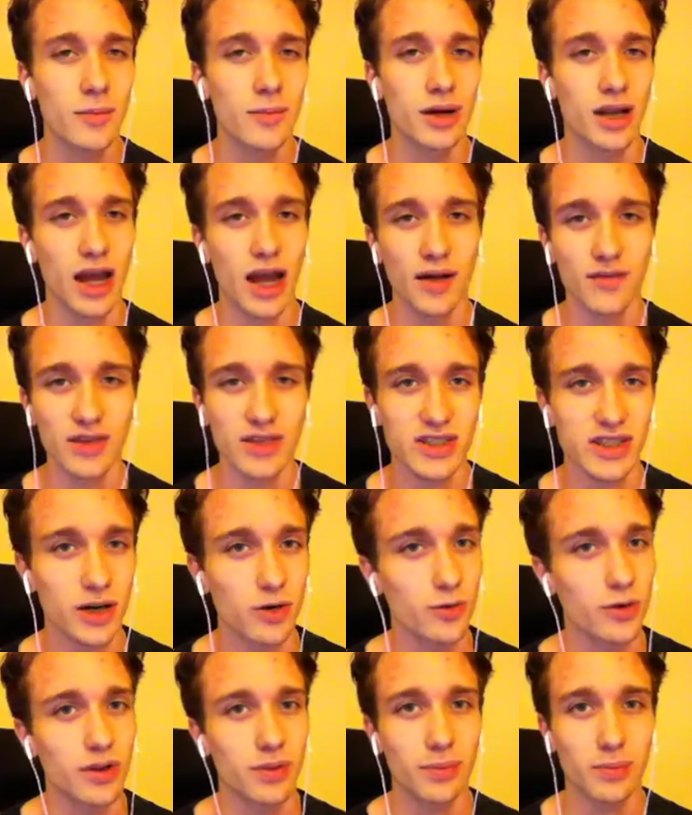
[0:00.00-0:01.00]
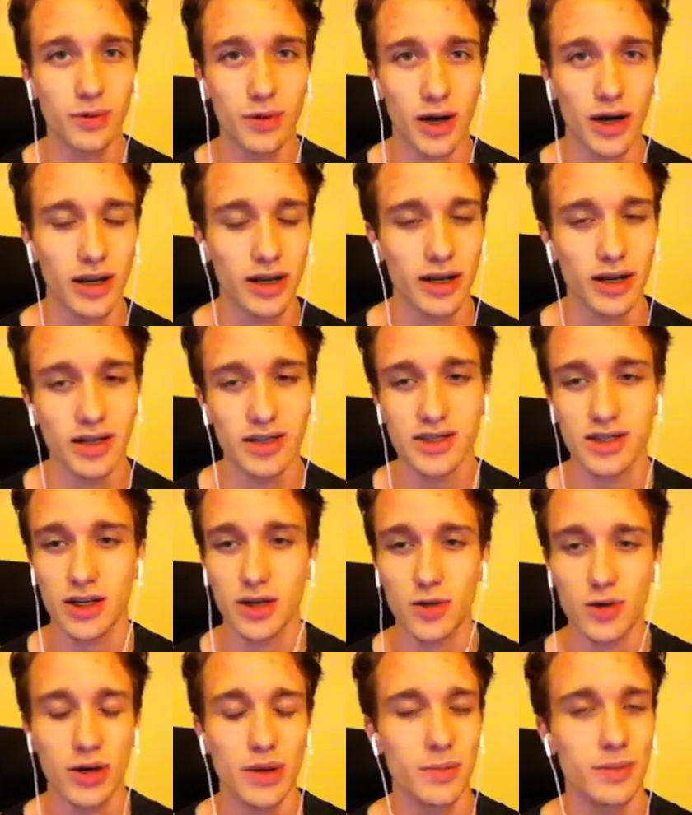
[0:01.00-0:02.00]
but having dealt with products,
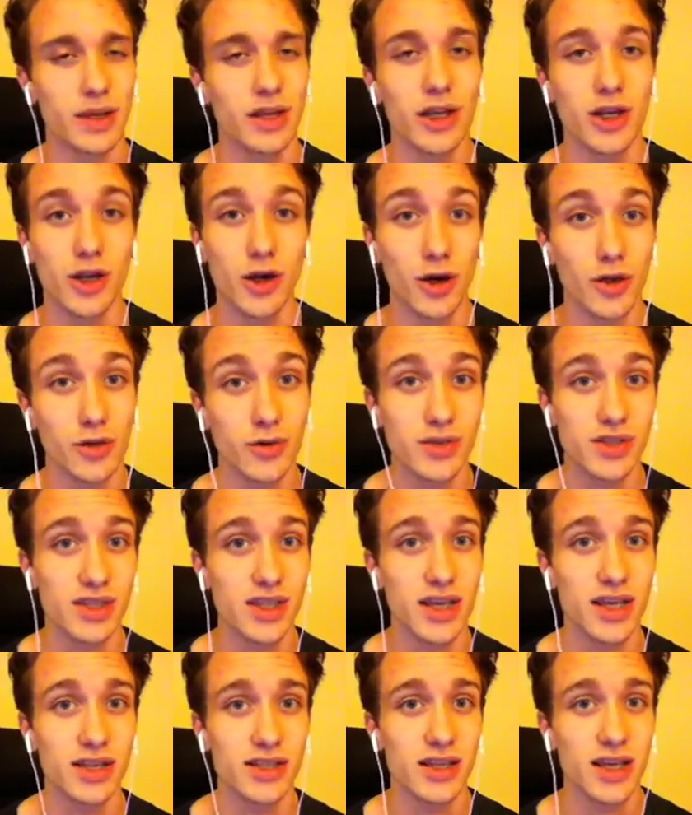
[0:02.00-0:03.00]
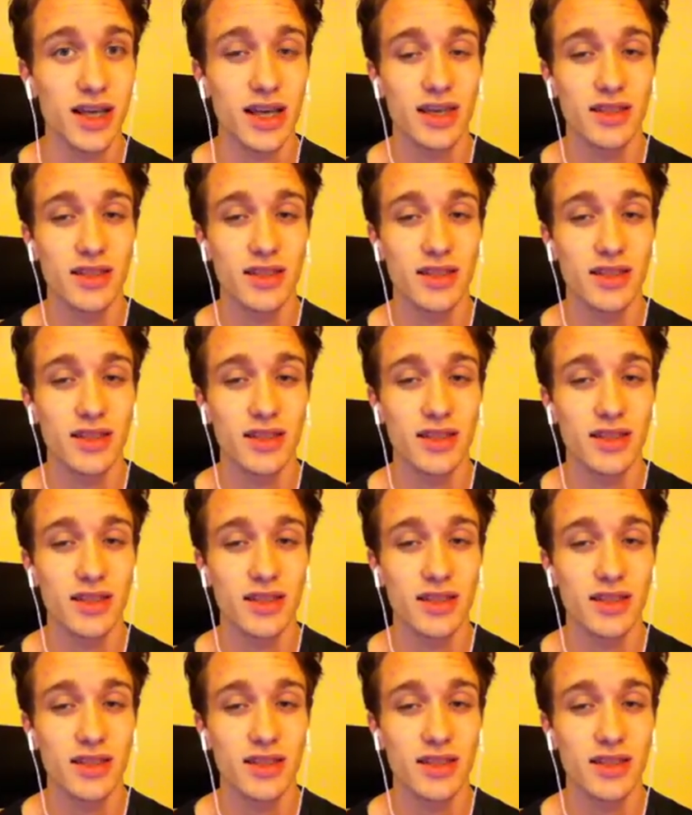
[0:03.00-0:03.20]
equipment, and all those things